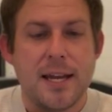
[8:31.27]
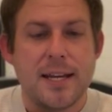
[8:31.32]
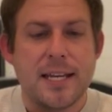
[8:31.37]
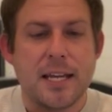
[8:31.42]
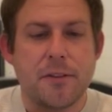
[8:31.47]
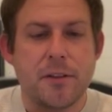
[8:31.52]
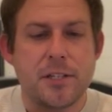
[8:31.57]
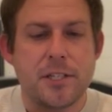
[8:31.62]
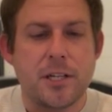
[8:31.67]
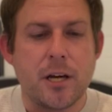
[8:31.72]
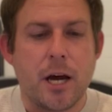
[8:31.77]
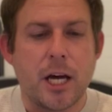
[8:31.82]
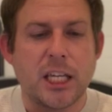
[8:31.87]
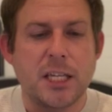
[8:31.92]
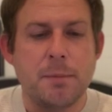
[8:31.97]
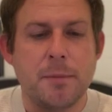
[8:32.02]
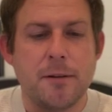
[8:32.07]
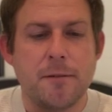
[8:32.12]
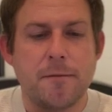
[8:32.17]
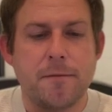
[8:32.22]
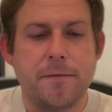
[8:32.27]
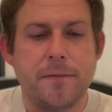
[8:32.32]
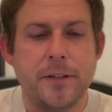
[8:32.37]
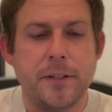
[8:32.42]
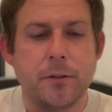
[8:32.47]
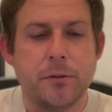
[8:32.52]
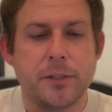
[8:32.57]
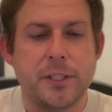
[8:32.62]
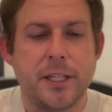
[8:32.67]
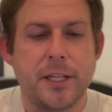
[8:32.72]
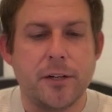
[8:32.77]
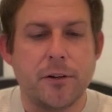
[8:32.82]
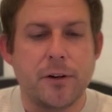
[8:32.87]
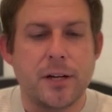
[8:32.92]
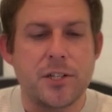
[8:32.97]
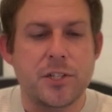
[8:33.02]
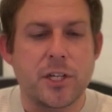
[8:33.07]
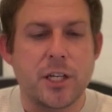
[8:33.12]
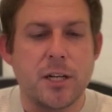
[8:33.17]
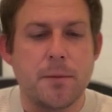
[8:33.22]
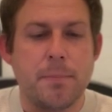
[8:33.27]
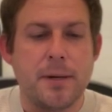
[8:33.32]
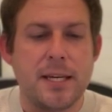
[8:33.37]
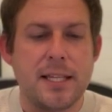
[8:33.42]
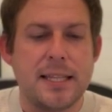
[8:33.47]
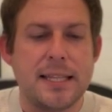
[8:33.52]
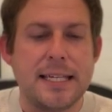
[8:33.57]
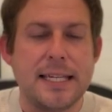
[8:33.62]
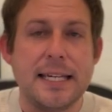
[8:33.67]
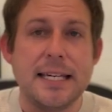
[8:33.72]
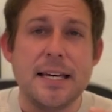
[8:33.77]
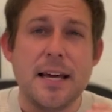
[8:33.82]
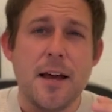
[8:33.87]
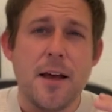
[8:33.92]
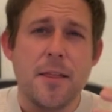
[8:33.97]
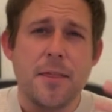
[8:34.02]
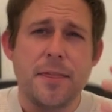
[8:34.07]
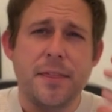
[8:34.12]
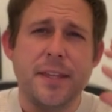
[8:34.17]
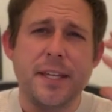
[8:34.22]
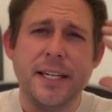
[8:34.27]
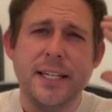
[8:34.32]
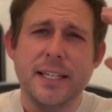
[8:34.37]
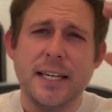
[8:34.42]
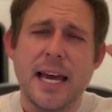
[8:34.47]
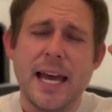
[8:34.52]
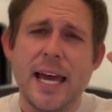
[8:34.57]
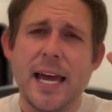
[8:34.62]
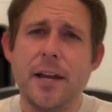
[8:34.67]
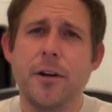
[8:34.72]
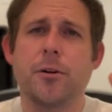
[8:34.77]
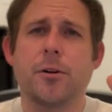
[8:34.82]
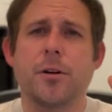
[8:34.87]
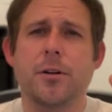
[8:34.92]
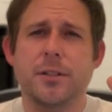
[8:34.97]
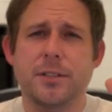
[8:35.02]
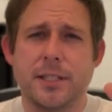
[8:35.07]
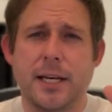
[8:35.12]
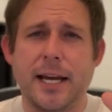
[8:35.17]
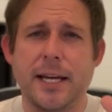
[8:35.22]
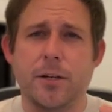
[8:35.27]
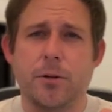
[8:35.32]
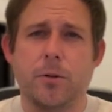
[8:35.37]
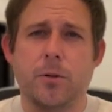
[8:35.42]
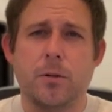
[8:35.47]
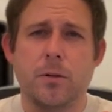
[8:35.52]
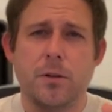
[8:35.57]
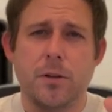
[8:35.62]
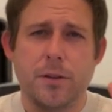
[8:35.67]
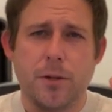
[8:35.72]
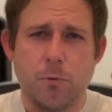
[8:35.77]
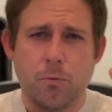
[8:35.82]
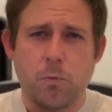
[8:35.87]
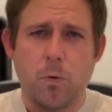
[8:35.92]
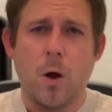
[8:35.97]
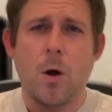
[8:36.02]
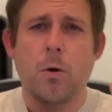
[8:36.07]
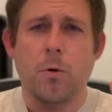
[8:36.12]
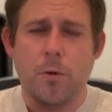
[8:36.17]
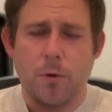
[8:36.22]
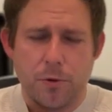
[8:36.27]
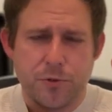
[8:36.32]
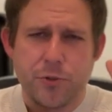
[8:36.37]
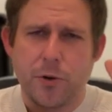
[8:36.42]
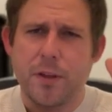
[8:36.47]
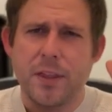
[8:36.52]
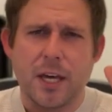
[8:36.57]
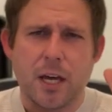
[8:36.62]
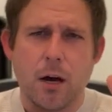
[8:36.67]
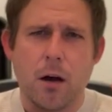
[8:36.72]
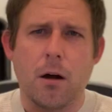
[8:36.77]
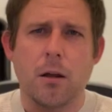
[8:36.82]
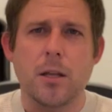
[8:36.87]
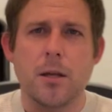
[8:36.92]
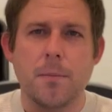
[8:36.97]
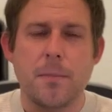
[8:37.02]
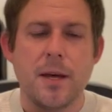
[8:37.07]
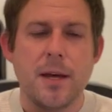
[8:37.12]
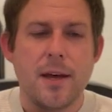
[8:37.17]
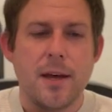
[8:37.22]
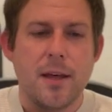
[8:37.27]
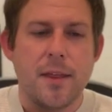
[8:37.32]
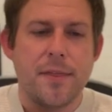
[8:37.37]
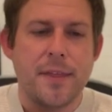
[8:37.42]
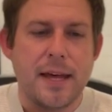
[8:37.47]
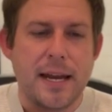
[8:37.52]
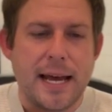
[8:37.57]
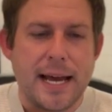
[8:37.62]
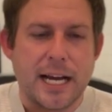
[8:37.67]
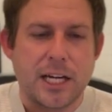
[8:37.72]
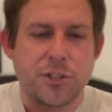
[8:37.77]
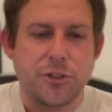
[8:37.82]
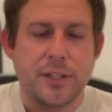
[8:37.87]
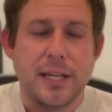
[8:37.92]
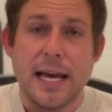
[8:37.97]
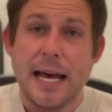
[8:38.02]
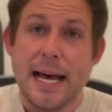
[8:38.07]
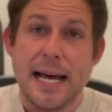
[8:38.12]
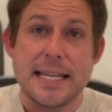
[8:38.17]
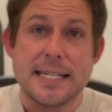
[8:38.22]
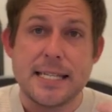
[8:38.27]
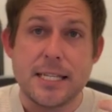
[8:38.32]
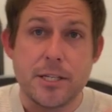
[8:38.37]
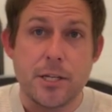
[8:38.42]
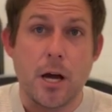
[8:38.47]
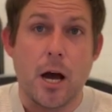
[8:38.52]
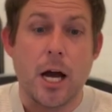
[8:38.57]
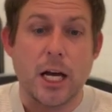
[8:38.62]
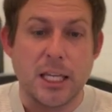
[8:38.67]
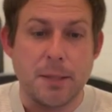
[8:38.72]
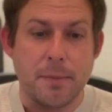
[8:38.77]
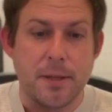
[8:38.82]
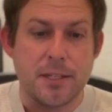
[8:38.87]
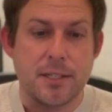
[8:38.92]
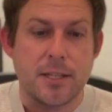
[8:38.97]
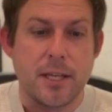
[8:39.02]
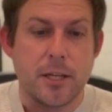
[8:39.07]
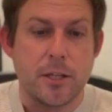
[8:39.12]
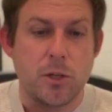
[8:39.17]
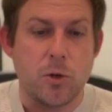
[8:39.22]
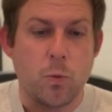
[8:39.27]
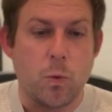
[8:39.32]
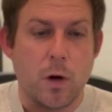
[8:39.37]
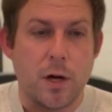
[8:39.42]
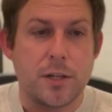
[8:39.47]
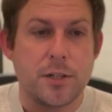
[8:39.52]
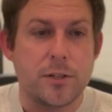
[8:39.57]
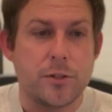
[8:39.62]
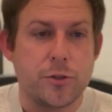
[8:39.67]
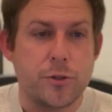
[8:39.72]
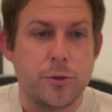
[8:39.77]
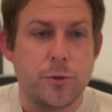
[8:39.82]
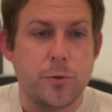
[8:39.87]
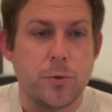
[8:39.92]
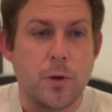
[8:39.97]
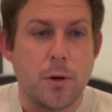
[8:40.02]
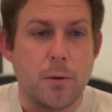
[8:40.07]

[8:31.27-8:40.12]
Now the document field here is going to be the, the header title, the row, or sorry, the column that actually has the documents that you want to